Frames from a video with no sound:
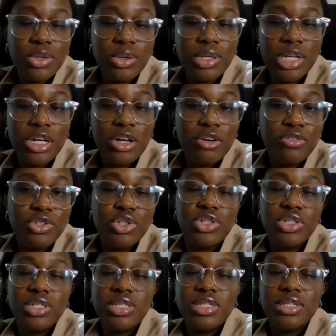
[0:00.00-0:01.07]
enough to
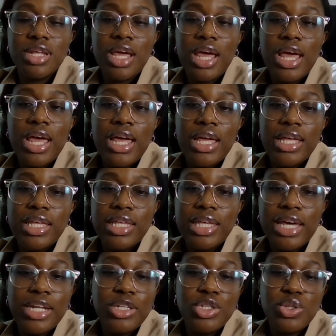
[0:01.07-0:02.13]
just
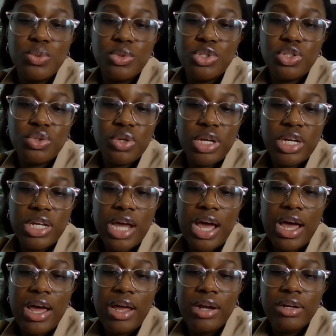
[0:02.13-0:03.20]
get into a trade
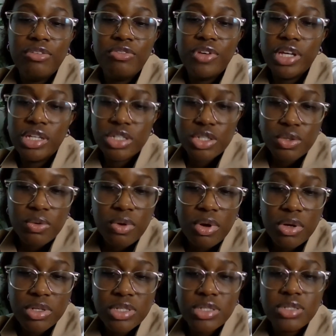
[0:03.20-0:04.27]
and fingers
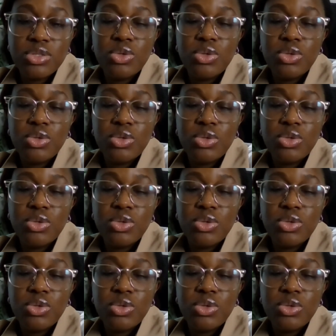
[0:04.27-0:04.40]
crossed.